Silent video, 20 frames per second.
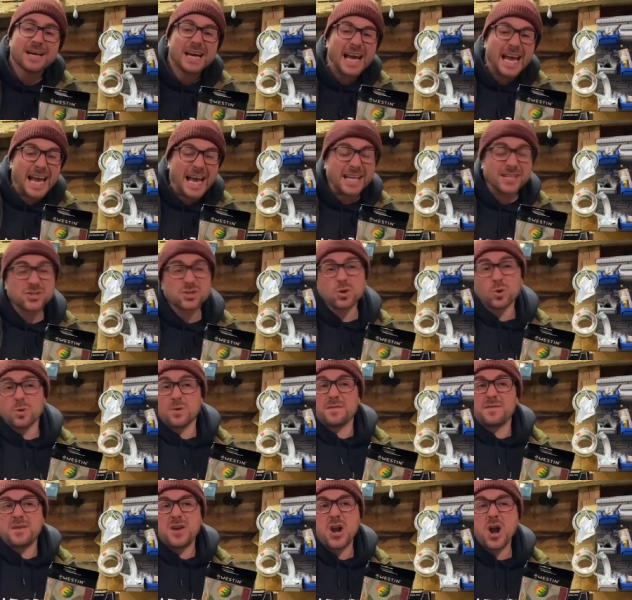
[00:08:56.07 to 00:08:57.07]
in
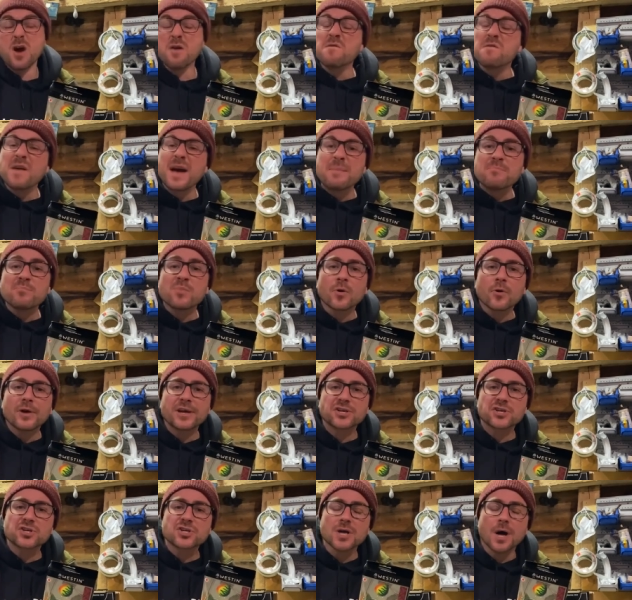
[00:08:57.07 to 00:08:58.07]
sort of
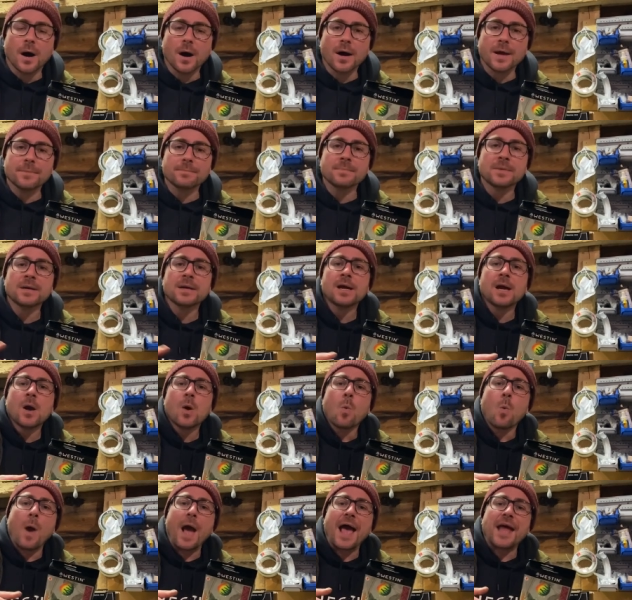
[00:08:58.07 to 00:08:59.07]
November-ish time,
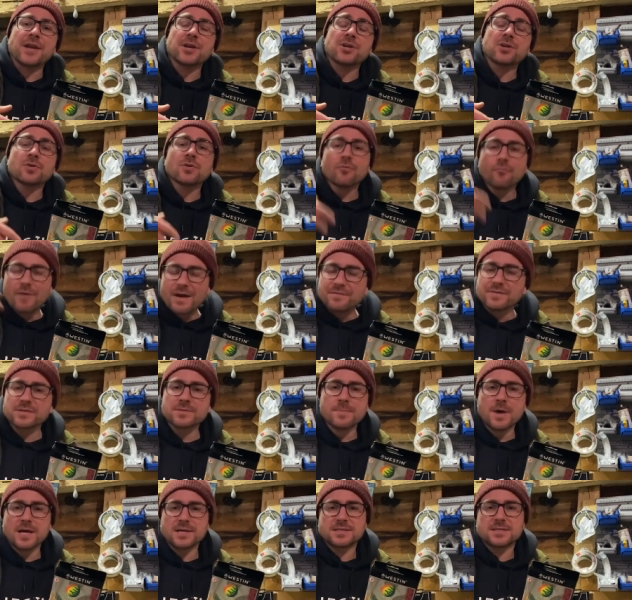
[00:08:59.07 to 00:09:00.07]
when the rivers
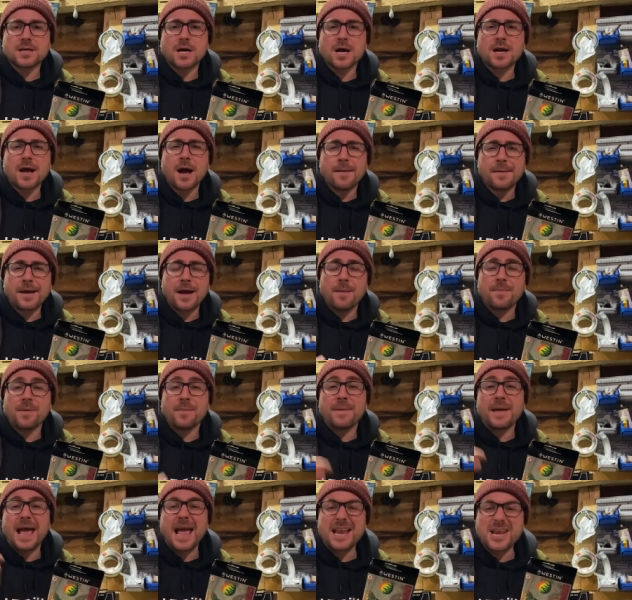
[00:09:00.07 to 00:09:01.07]
might start coming up a
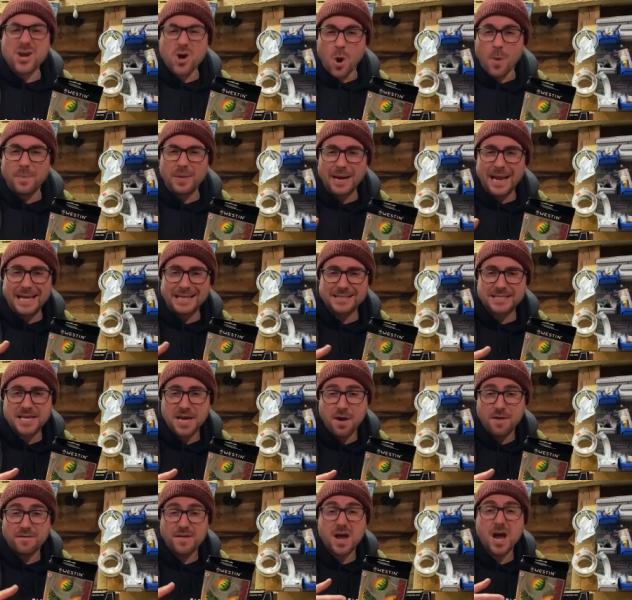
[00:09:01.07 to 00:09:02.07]
bit and you've got
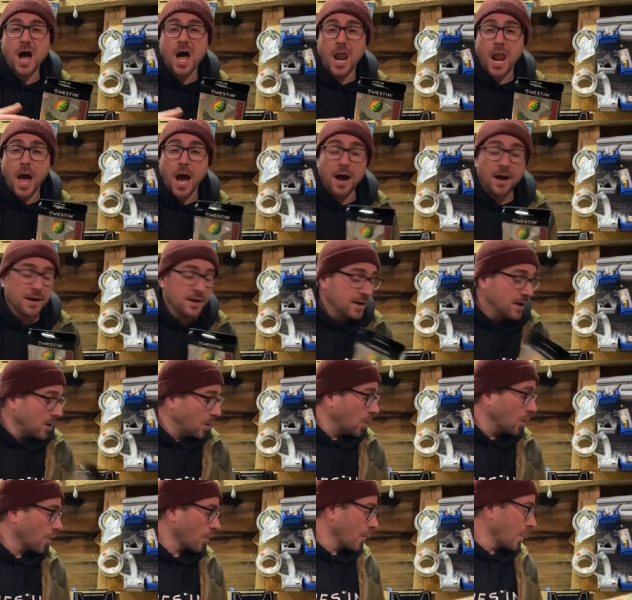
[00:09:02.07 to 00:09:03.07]
plenty of colour.
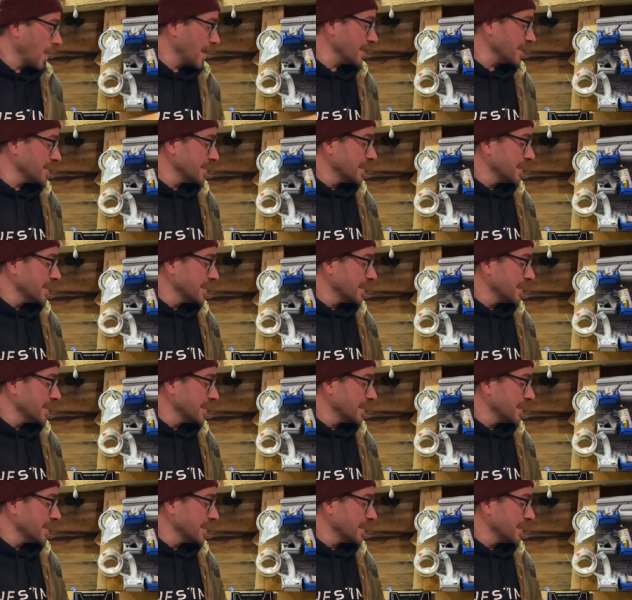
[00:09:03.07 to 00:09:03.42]
All right,